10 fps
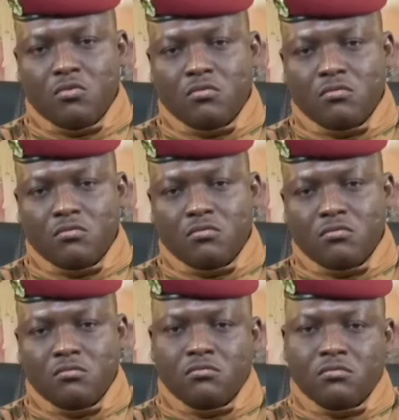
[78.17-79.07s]
expressed
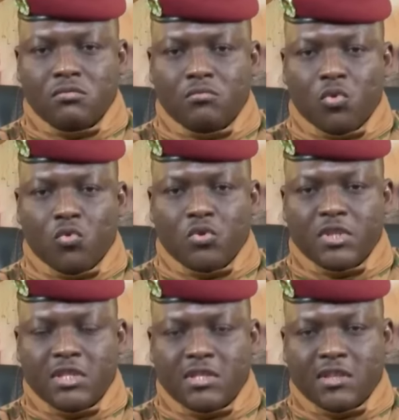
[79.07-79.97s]
his country's
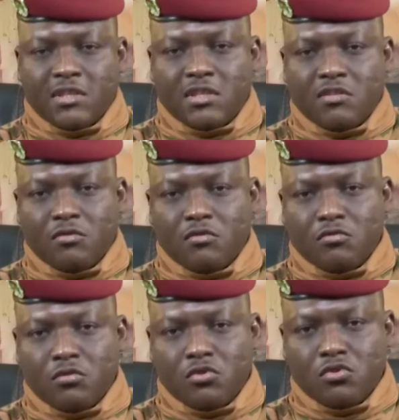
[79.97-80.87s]
reliance on Russia,
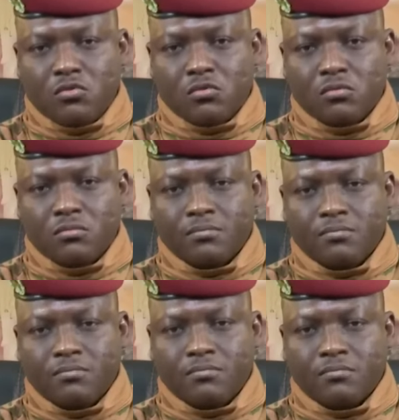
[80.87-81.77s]
Iran,
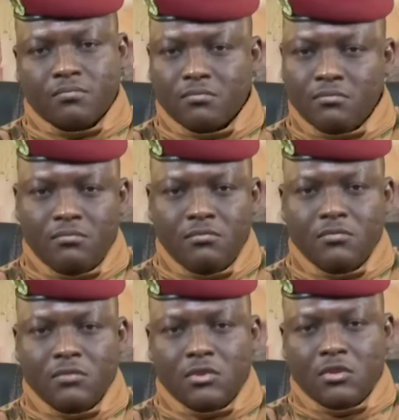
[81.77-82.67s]
Turkey,
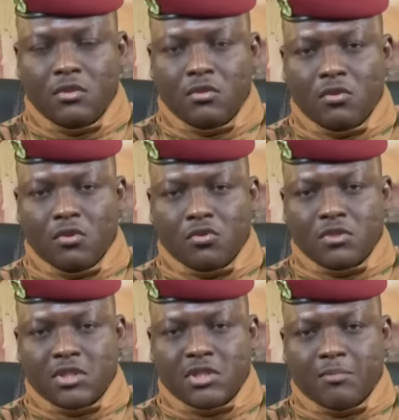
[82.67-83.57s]
South
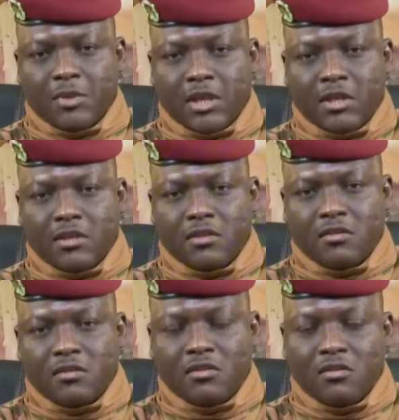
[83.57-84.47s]
Korea, and China
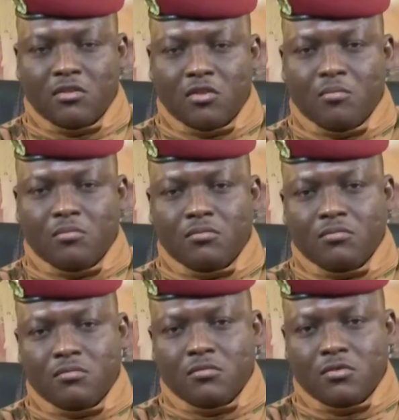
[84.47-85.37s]
for the
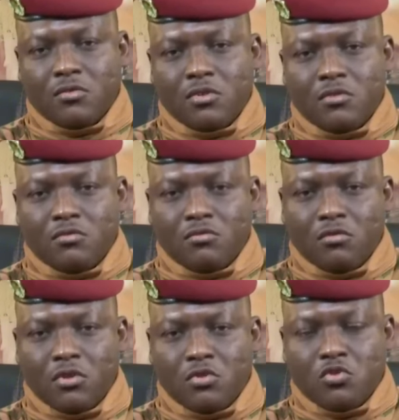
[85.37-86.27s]
procurement of
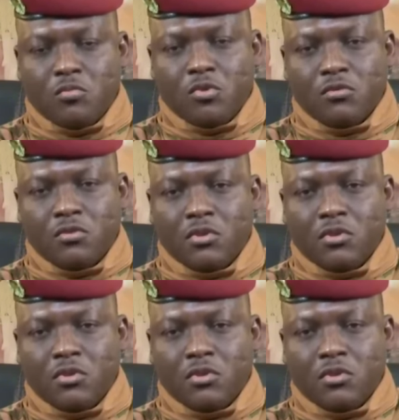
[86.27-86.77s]
lethal weapons.